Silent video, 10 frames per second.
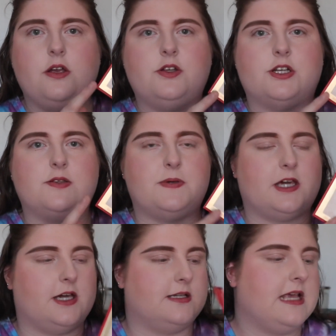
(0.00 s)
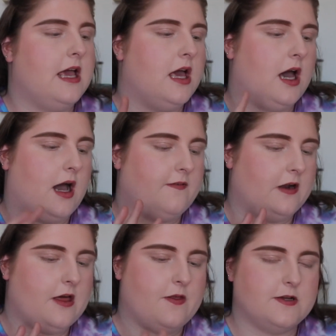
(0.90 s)
just because I
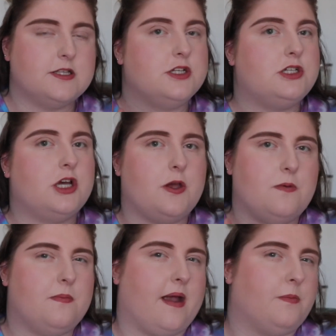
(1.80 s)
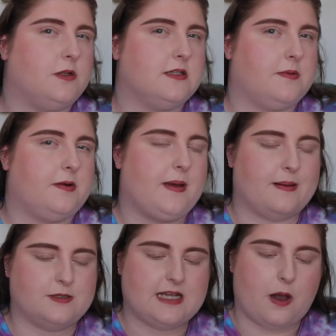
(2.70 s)
feel like those are the 2 main ones I'm going to be
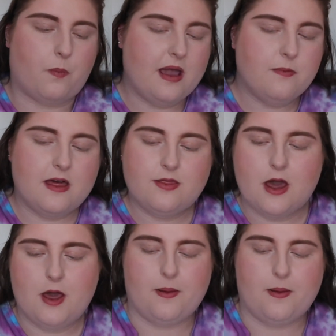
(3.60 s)
able to get away with.